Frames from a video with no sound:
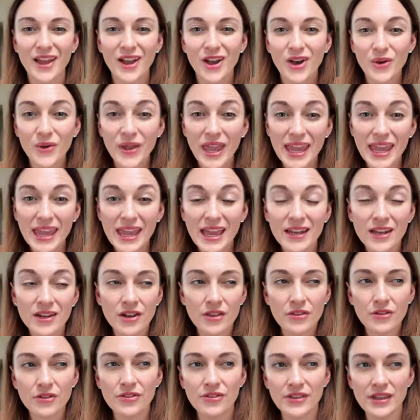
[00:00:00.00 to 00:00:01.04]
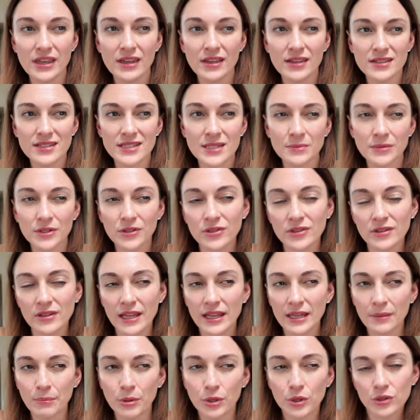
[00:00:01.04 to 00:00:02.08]
Okay, and another thing, some little like
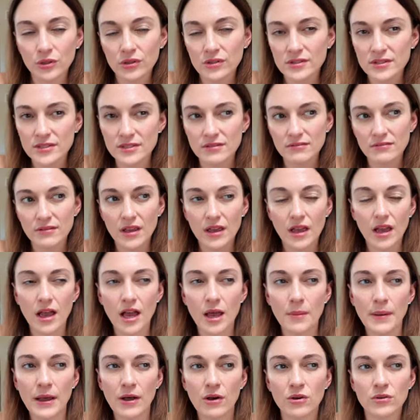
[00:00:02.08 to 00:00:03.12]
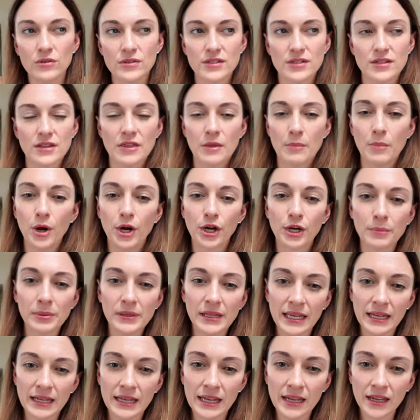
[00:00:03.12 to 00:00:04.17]
pearls about the park
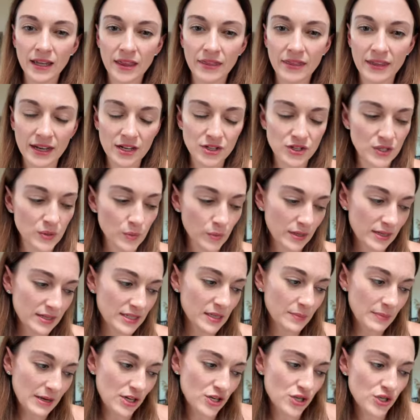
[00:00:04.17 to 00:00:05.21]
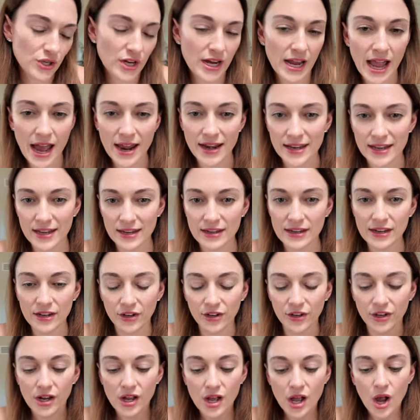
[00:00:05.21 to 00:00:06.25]
planning that I just wanted to make sure I added in
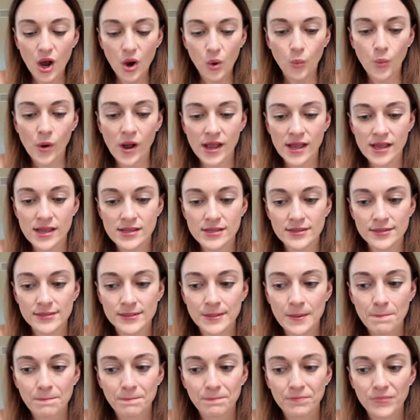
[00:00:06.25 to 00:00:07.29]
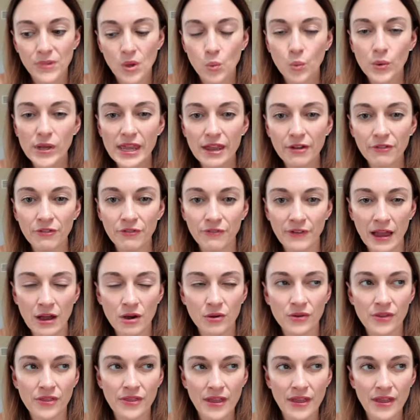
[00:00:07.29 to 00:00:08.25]
here was, we have found